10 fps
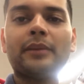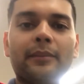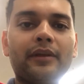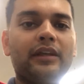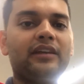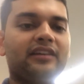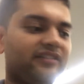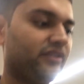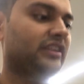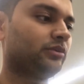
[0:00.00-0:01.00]
I'm happy
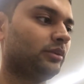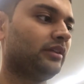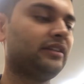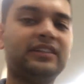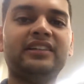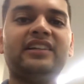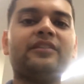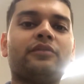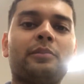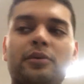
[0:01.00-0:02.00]
with this one.
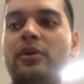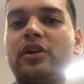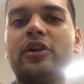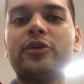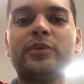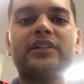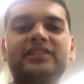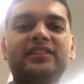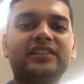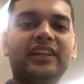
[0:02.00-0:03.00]
From tomorrow
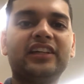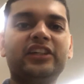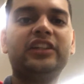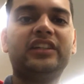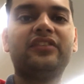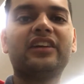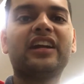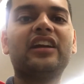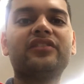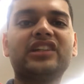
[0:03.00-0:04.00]
onwards, a
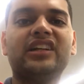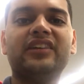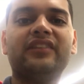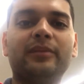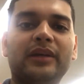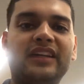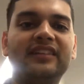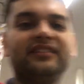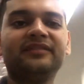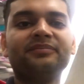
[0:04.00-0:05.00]
different kind of journey will
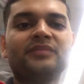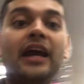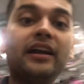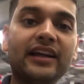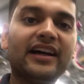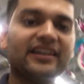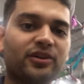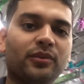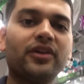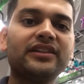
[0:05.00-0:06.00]
begin. And yeah,
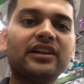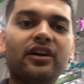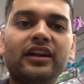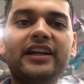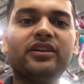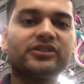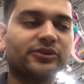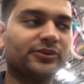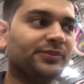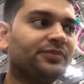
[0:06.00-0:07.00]
tomorrow is a holiday
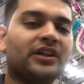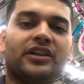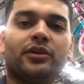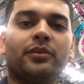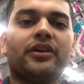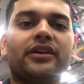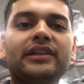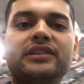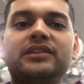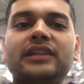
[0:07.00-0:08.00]
also. Tomorrow
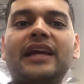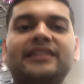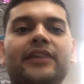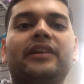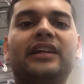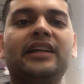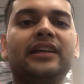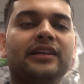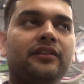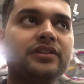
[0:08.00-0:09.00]
is Thanksgiving
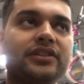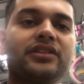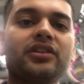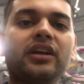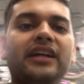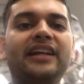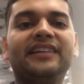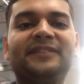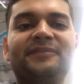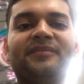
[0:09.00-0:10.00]
Day, which is
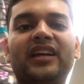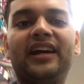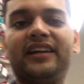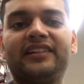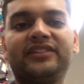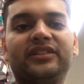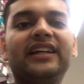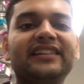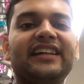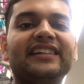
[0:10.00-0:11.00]
holiday here. So
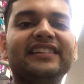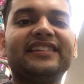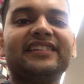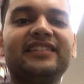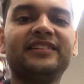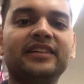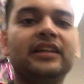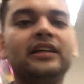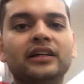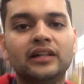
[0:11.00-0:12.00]
that is nice.
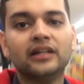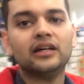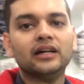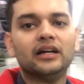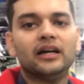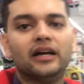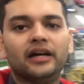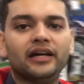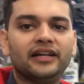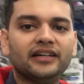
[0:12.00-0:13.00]

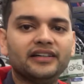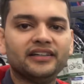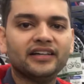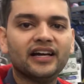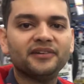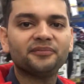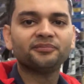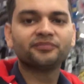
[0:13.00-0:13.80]
And yeah.